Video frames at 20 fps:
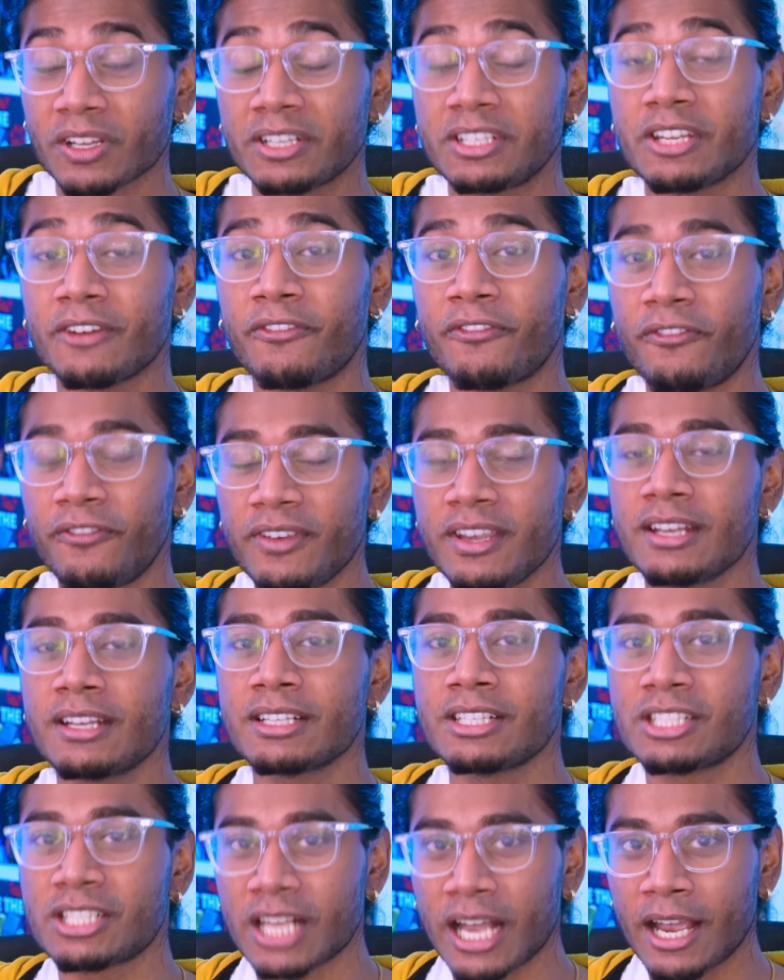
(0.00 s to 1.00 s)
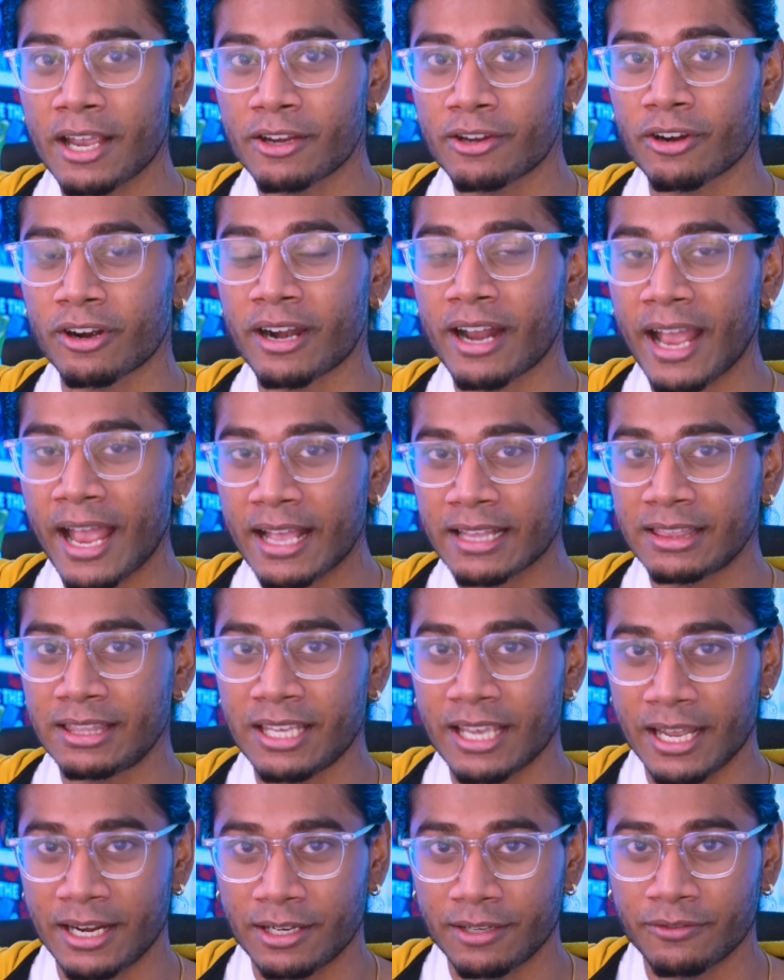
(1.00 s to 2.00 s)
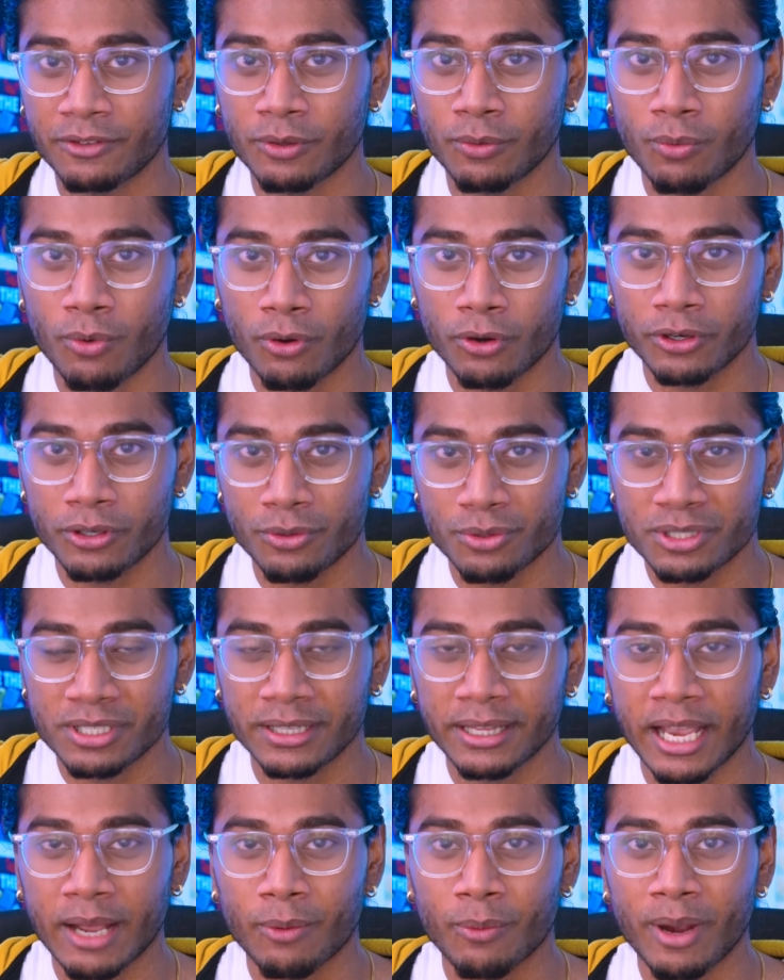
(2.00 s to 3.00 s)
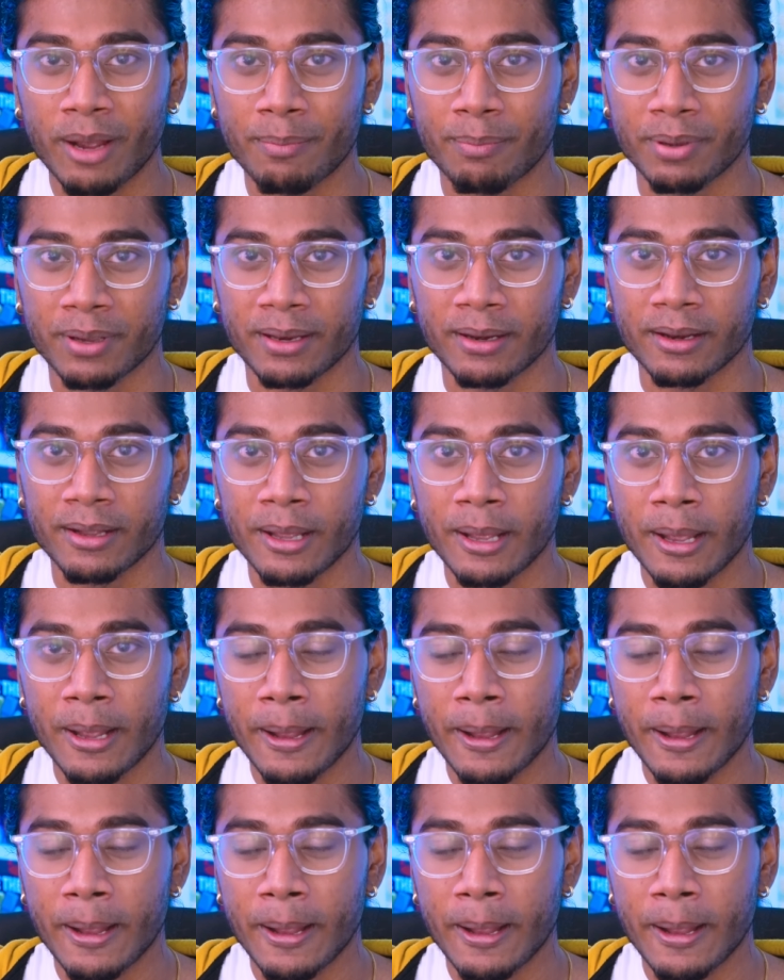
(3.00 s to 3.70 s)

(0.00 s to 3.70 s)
defeated Zygarde at the end of the war using that weapon.